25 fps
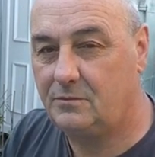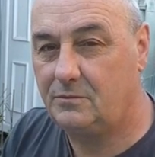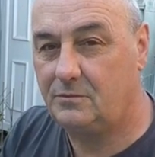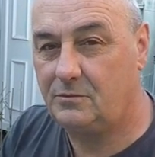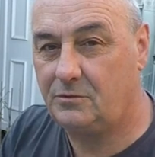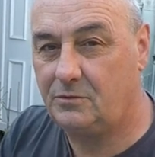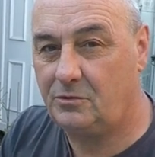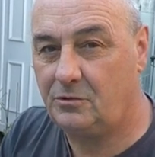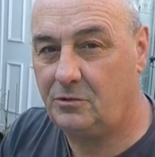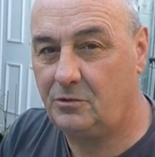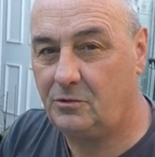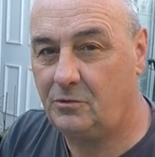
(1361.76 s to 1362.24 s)

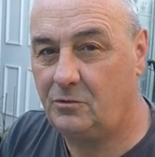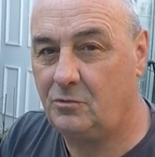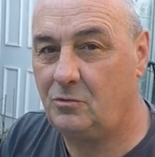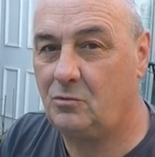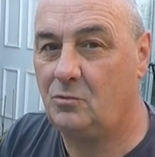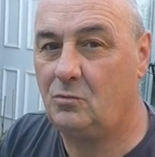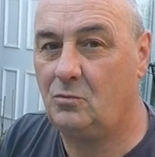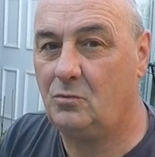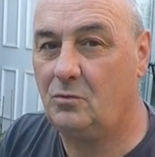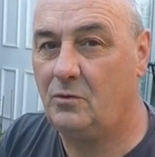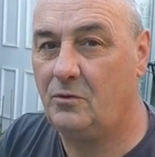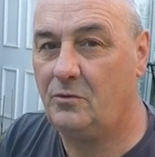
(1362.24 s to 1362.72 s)

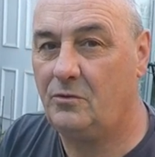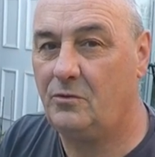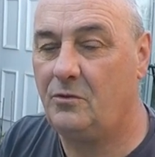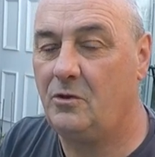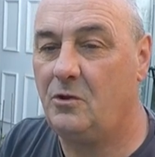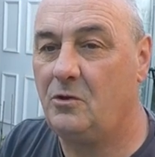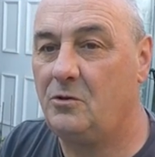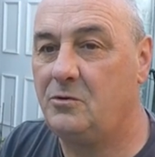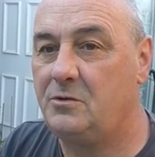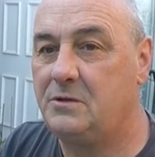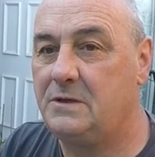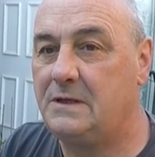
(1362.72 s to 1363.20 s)
two
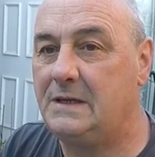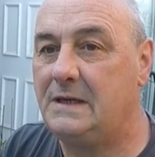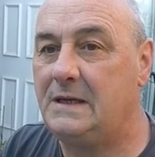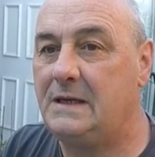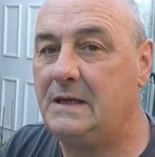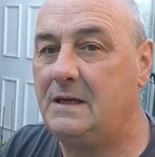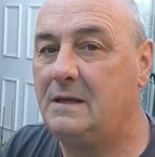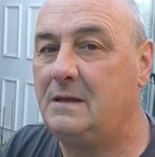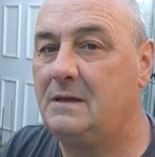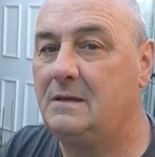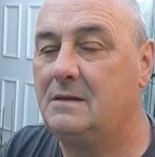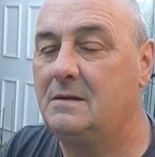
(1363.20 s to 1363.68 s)

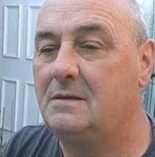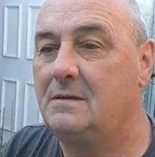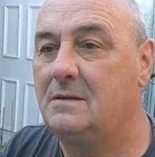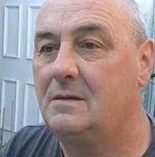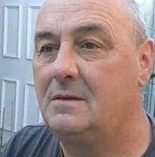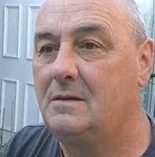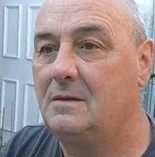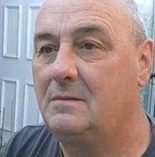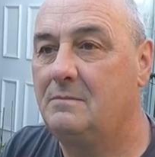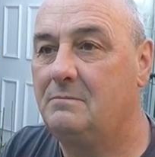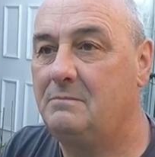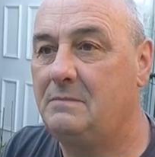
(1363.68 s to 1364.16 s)
13mm
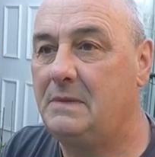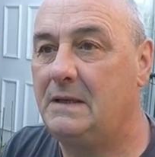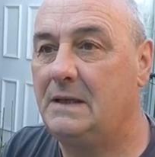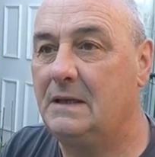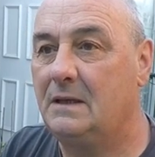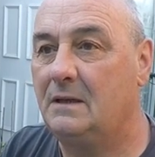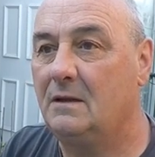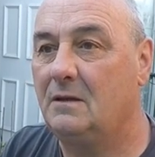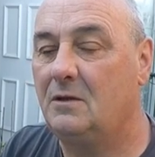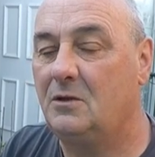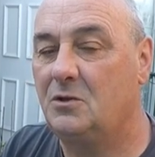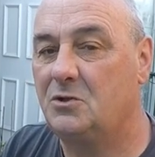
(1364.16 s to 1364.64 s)

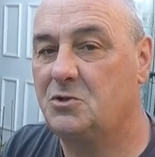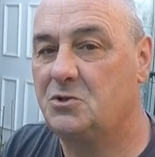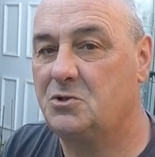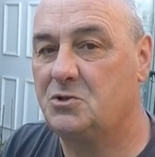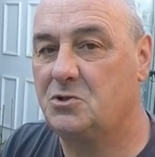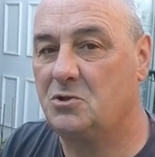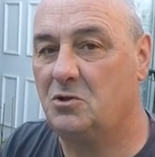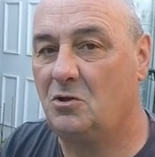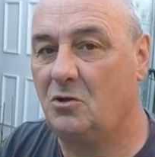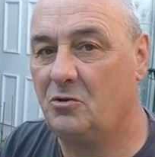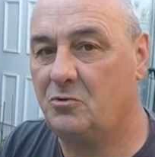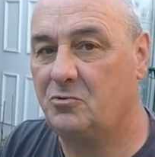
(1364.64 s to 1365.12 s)

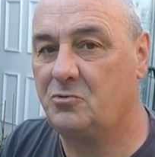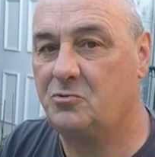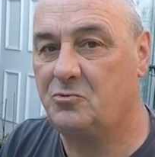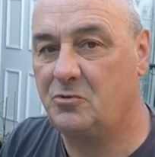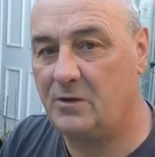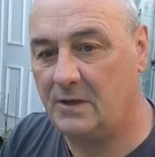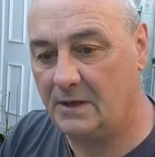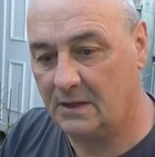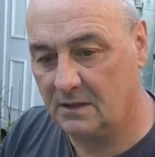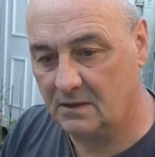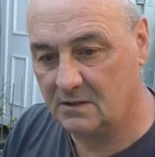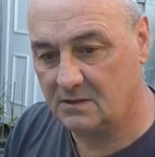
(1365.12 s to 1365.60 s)
slot
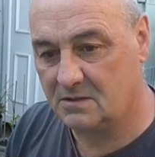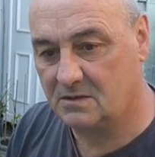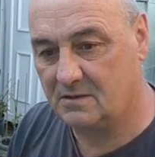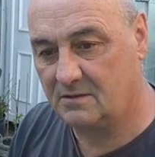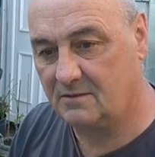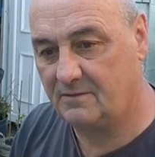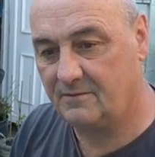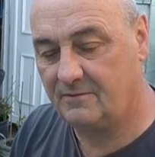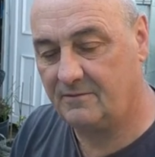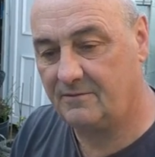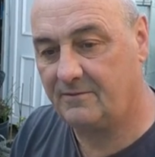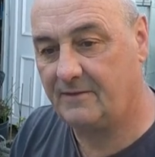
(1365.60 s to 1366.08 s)
drills
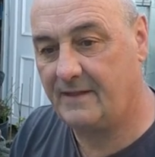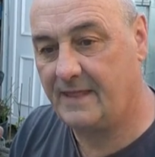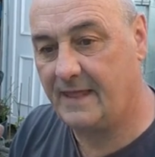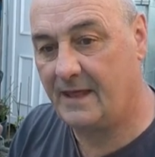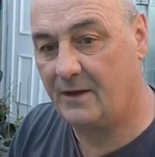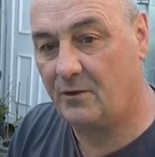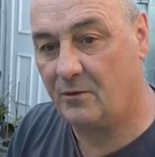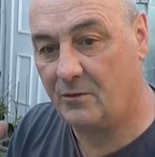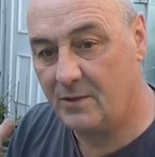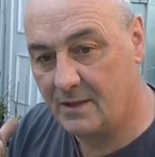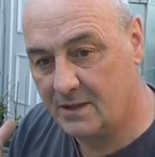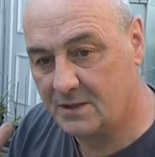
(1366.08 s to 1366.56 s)
for
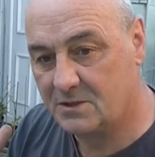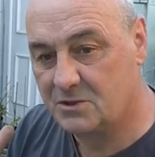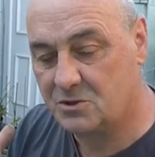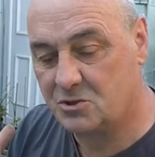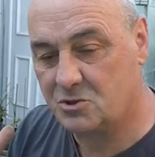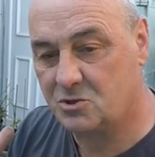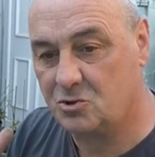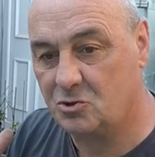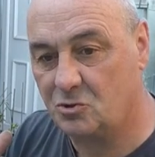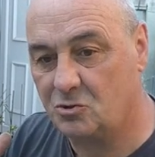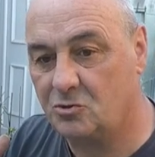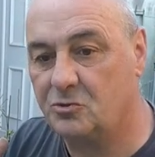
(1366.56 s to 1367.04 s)
that other
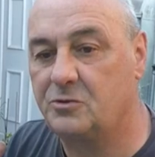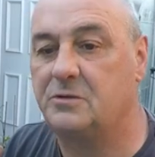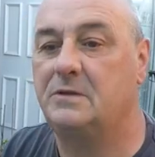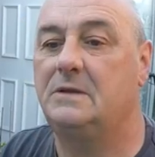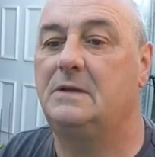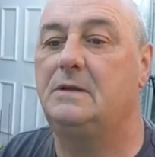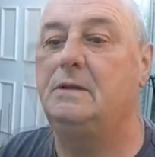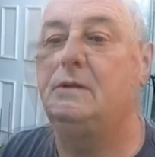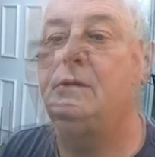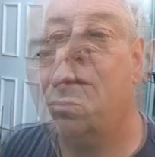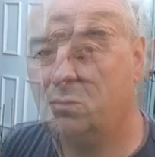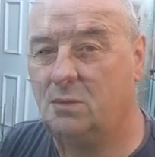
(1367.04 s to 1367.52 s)
stud.
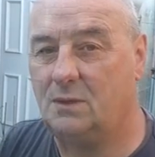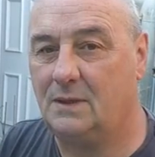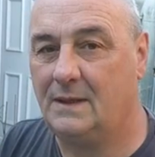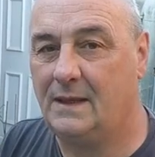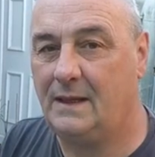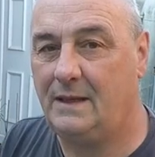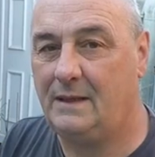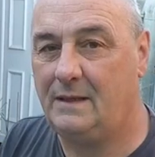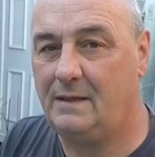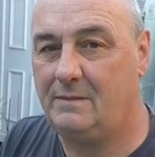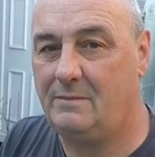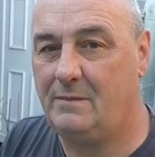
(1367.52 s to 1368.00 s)
We'll
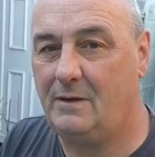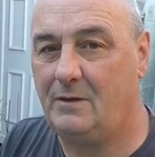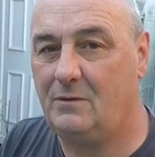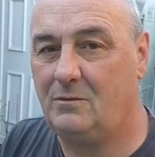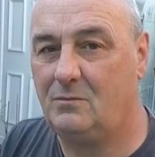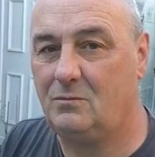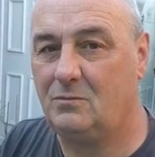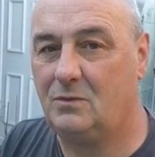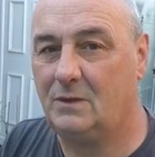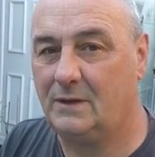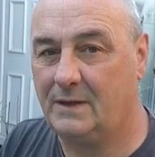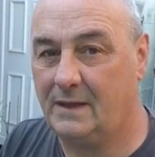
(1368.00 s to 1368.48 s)
get them
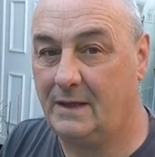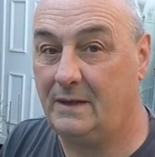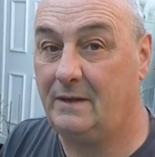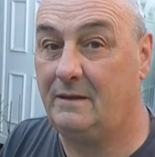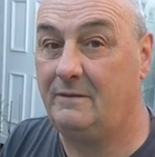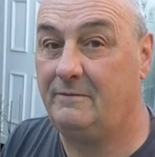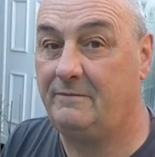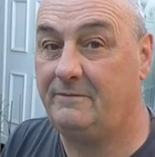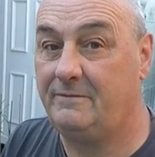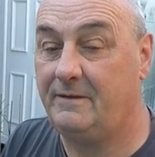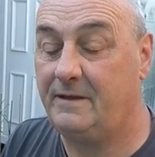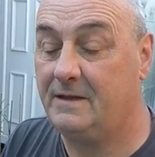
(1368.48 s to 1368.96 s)
out. We'll get
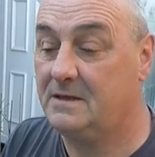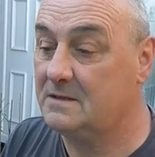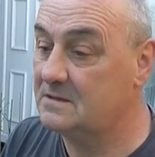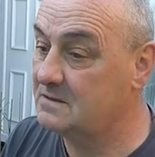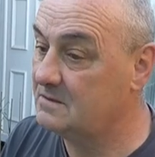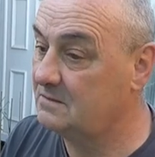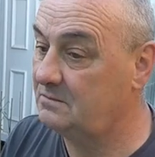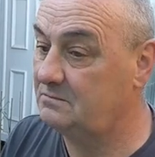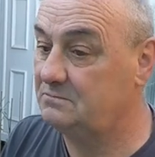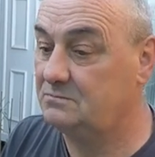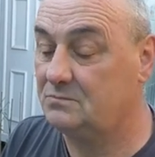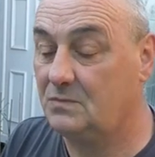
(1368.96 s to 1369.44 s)
them
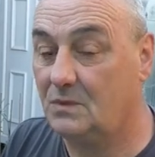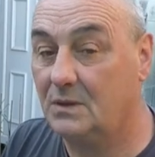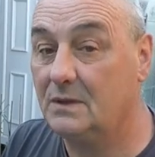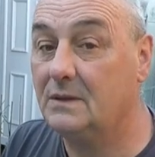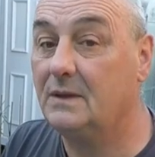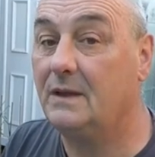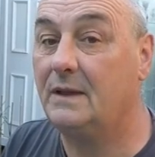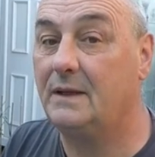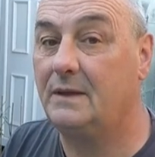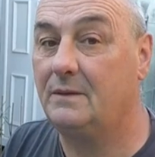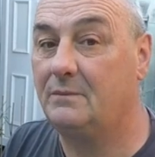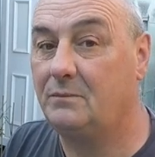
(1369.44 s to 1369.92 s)
fixed.
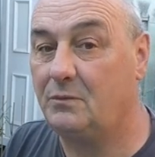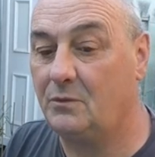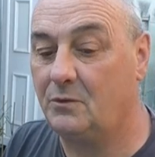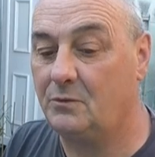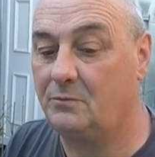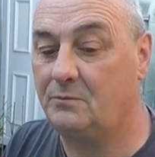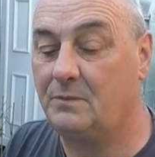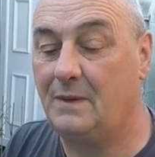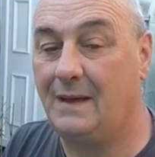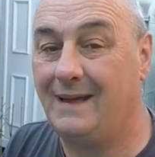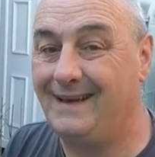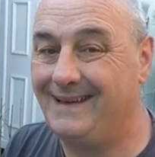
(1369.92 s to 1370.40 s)
We'll get it
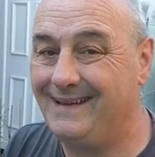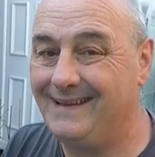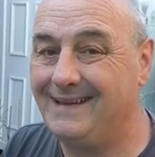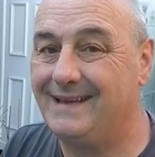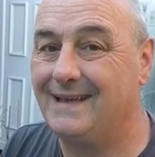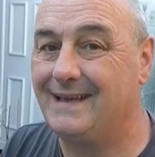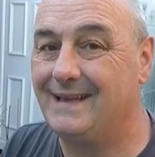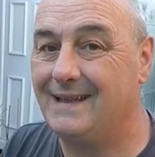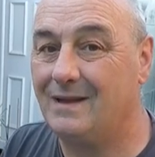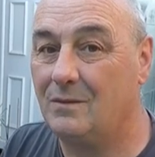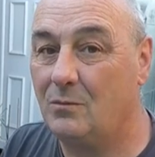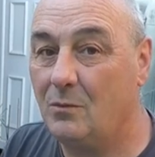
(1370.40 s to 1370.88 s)
put back
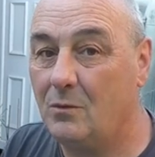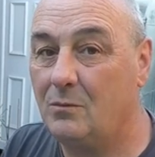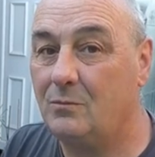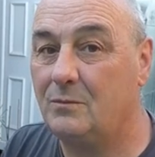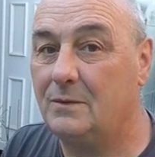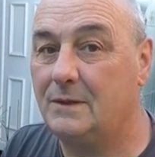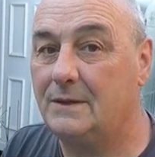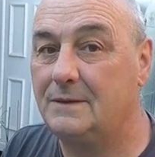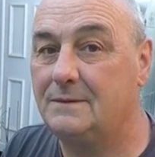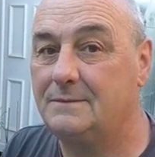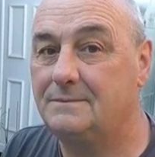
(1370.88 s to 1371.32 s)
together, won't we?